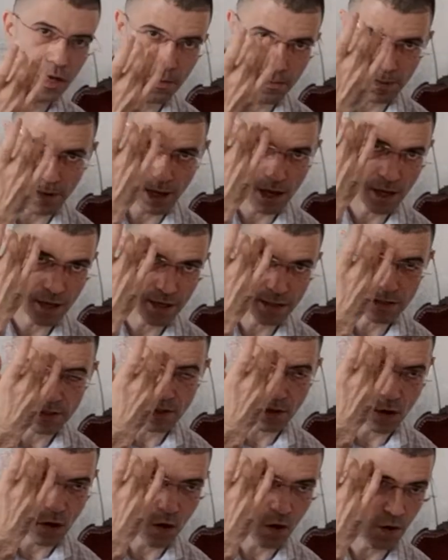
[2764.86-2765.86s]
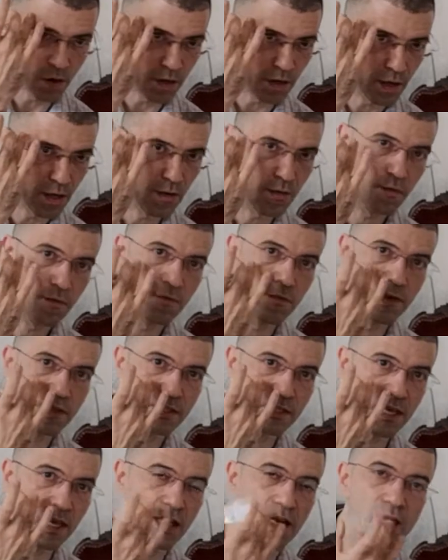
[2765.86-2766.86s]
apply it on
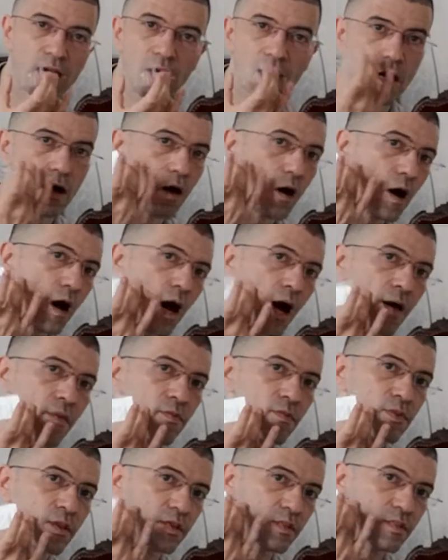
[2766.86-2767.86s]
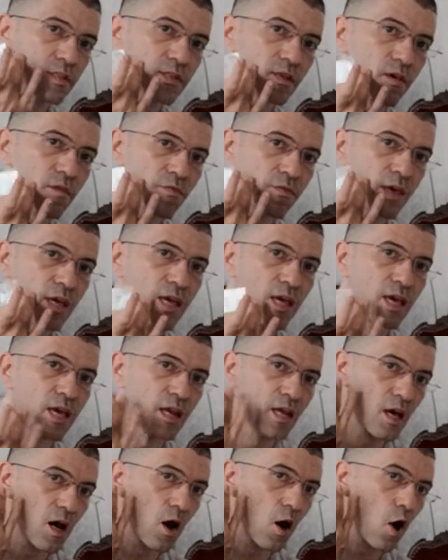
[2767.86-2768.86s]
this area and this thick
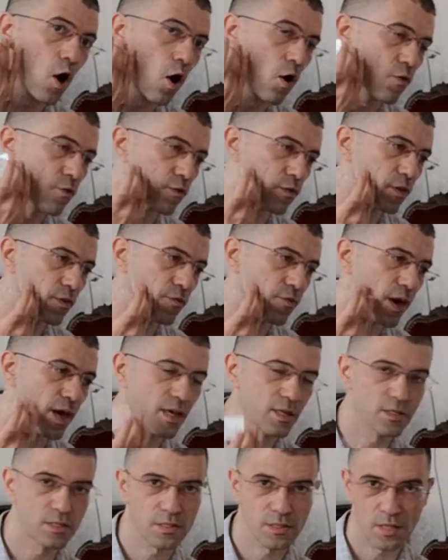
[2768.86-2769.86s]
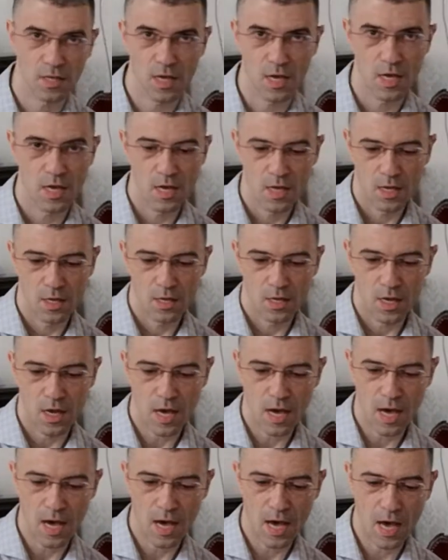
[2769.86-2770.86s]
area of the face.
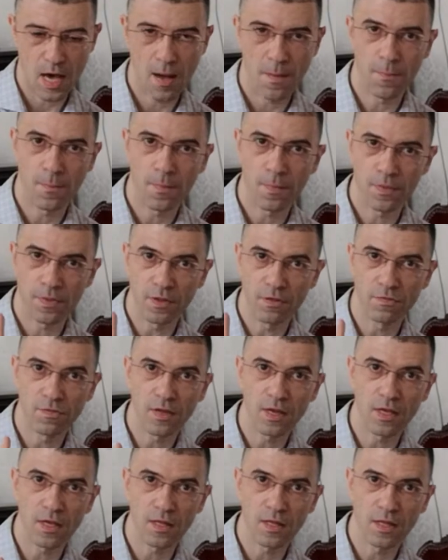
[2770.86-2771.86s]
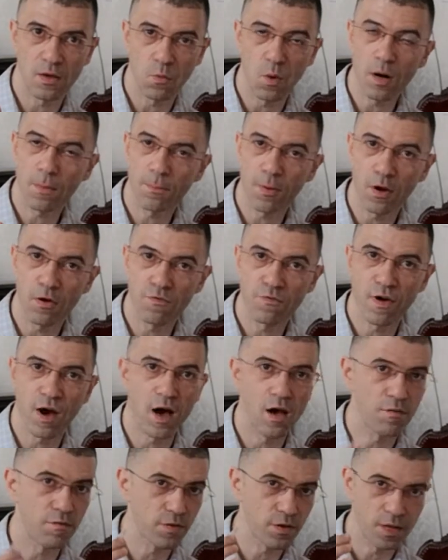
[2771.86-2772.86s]
The
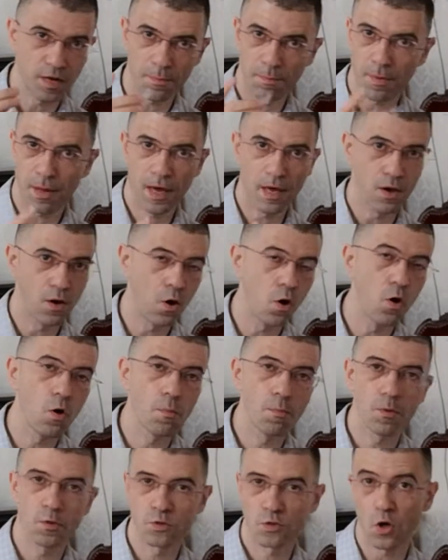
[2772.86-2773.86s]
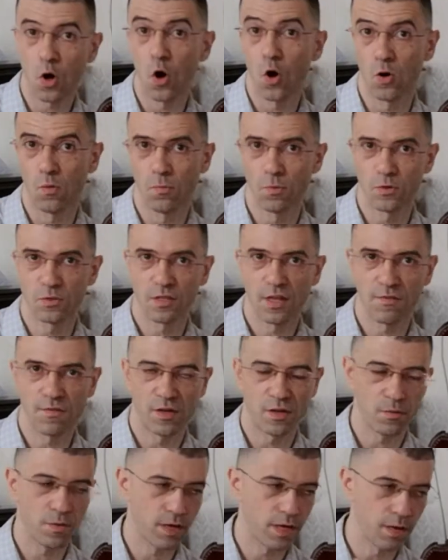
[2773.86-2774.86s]
1.5 you can apply almost
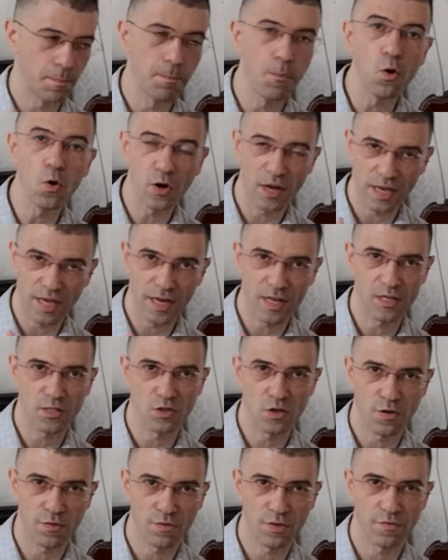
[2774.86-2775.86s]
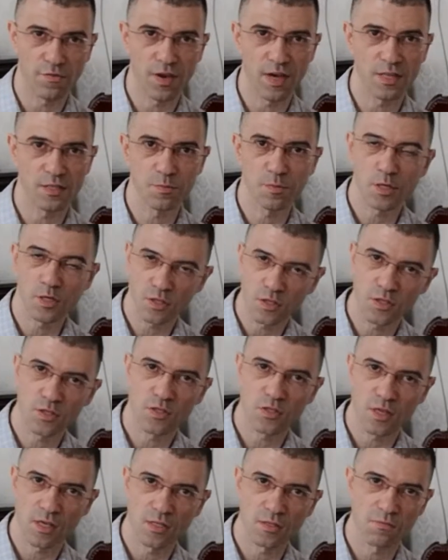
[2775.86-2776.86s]
everywhere, in more areas of the face because
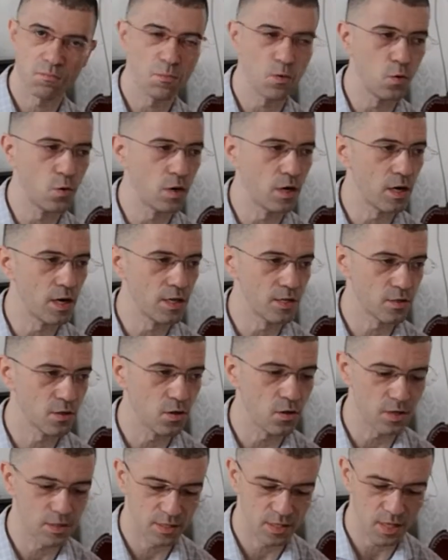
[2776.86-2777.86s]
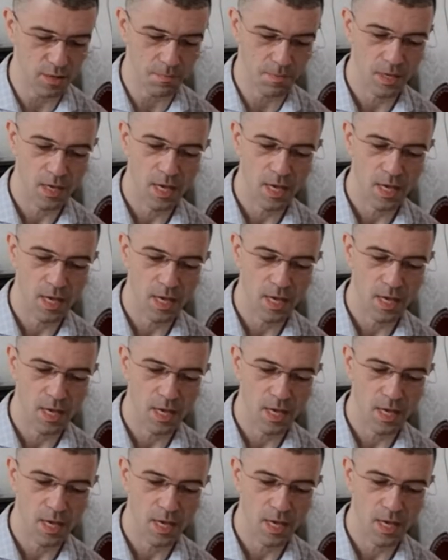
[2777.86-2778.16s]
it's not as deep.